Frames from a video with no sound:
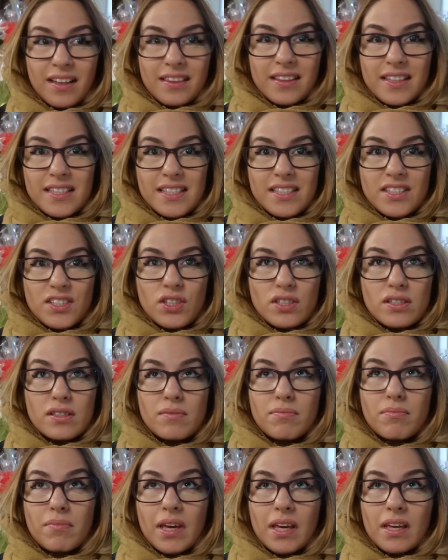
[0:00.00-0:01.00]
This is just
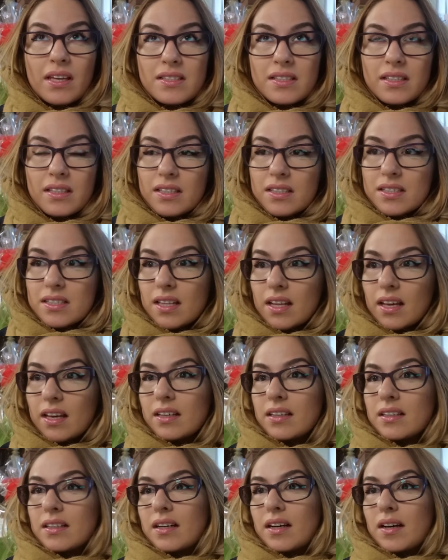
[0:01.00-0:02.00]
amazing. It's
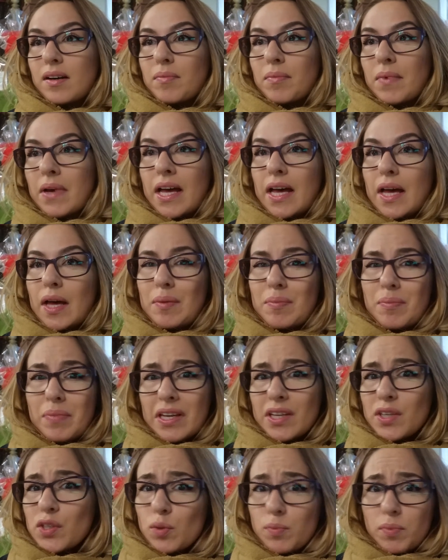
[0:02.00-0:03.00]
like a
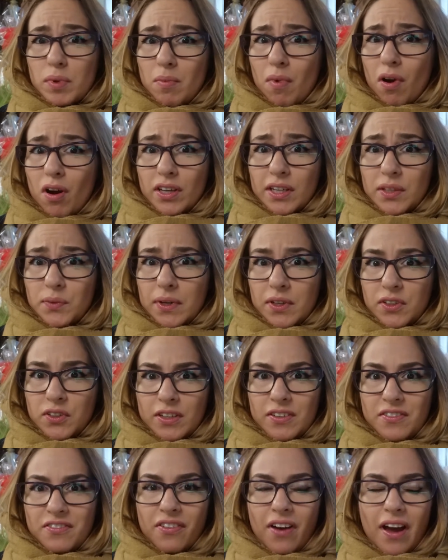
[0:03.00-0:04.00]
big supermarket where you
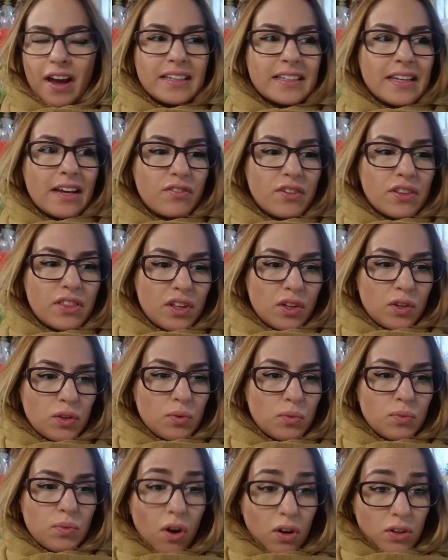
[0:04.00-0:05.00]
can find everything you
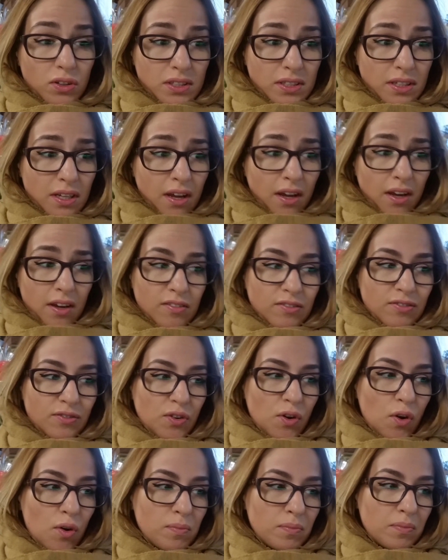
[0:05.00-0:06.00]
want,
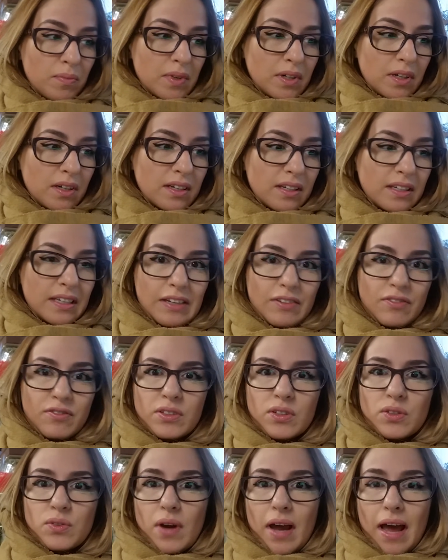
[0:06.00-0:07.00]
from gift
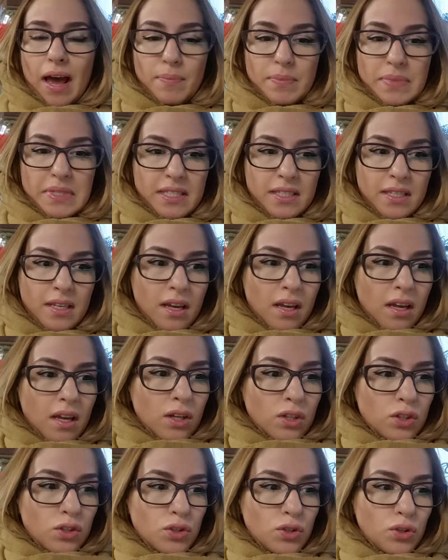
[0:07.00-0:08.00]
wraps
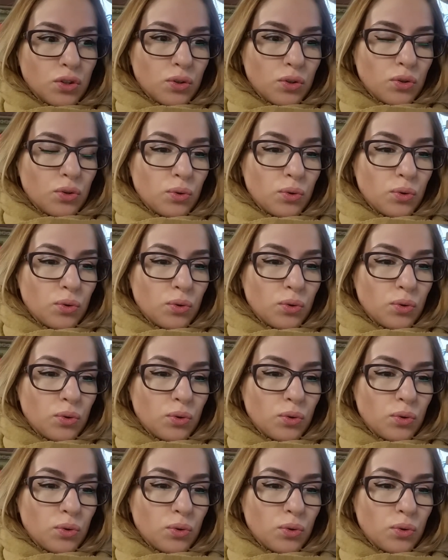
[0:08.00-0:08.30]
to